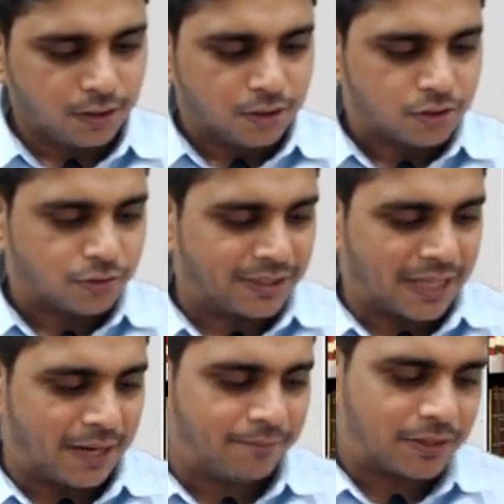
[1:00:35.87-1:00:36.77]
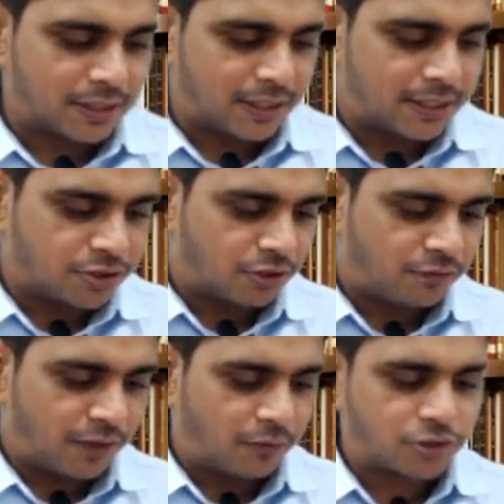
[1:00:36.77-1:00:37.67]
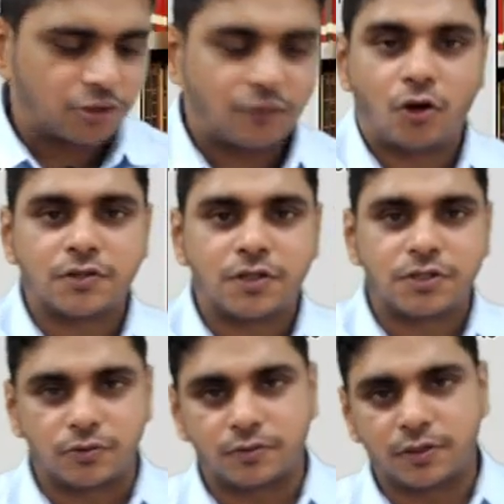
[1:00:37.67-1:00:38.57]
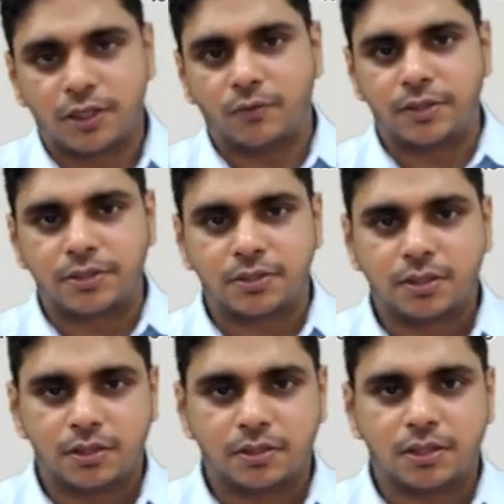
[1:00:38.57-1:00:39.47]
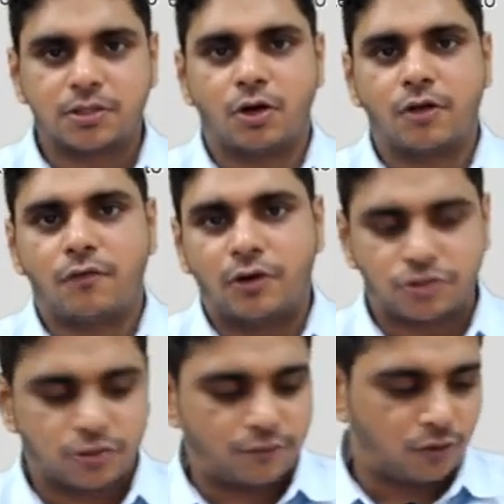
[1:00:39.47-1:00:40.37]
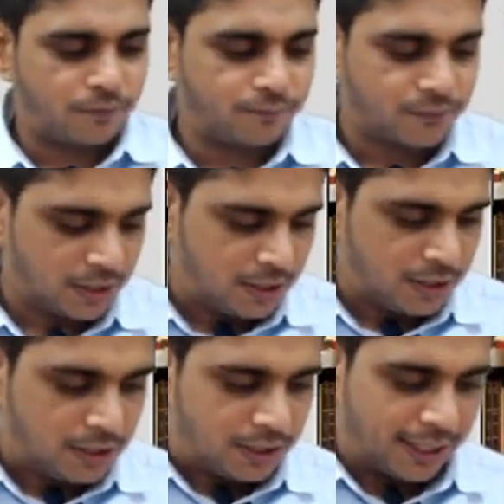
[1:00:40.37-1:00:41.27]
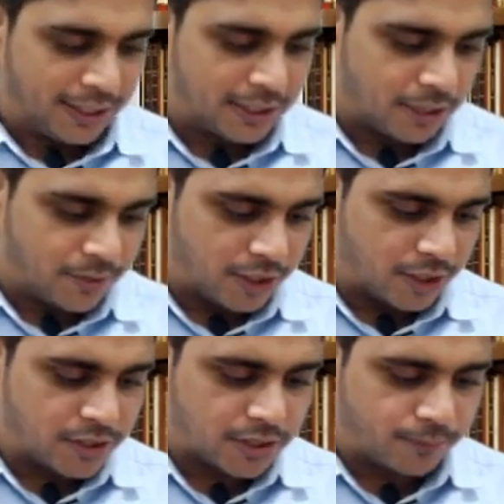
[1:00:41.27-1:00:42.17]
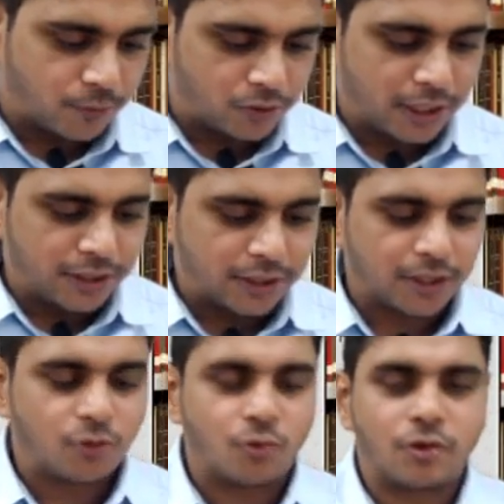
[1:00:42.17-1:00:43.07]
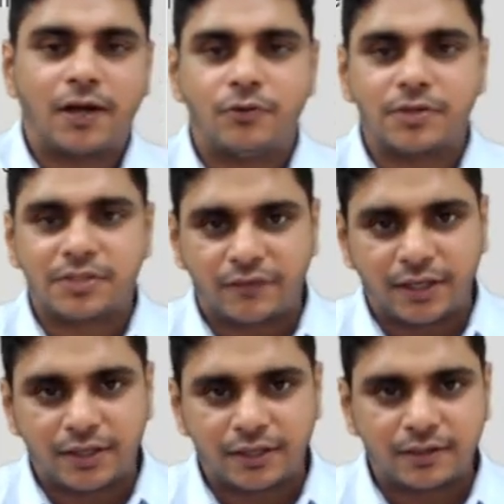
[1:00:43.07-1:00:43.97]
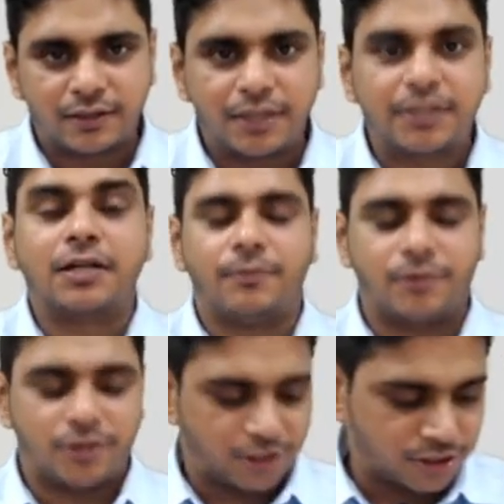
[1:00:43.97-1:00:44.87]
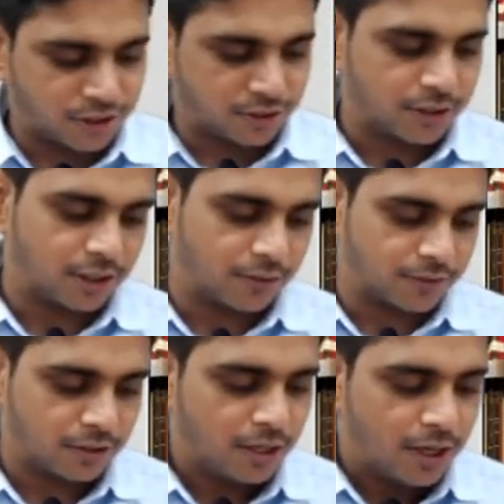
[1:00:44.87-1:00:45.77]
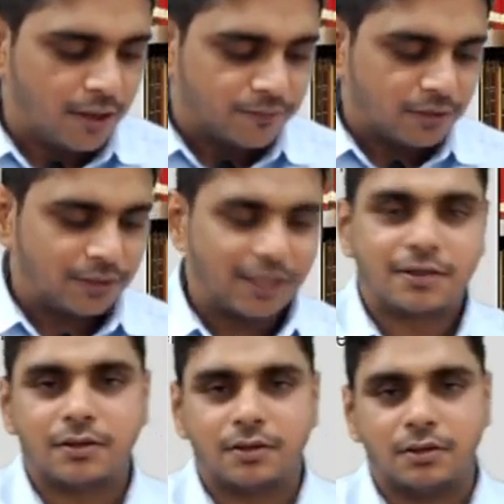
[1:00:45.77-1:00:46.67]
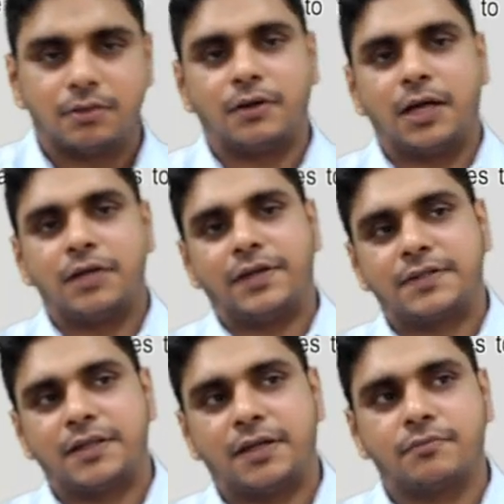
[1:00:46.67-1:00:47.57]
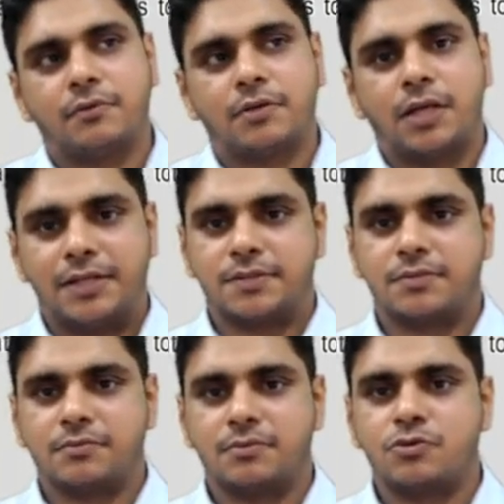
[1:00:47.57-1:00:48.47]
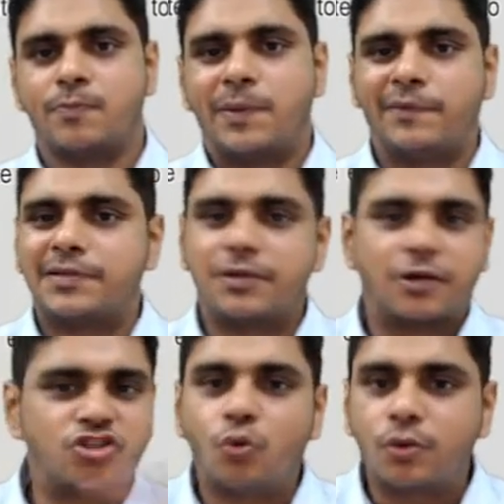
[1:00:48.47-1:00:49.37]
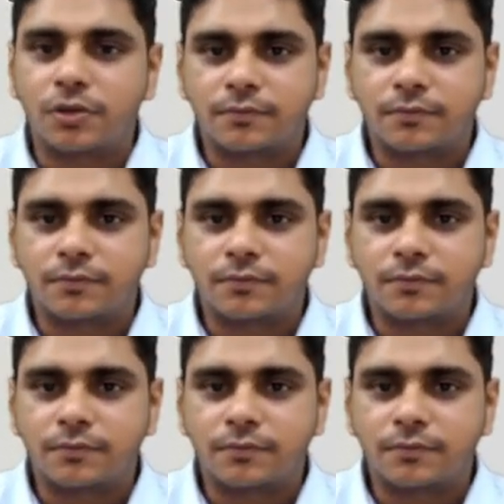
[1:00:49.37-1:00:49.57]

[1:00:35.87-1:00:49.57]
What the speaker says: So examples are history of violation of laws is known. They know it. There's a lot of violation of law. Like communication support on the entity ka core value is evident. Little communication. Like when I say Reliance, so people will say, okay, chore.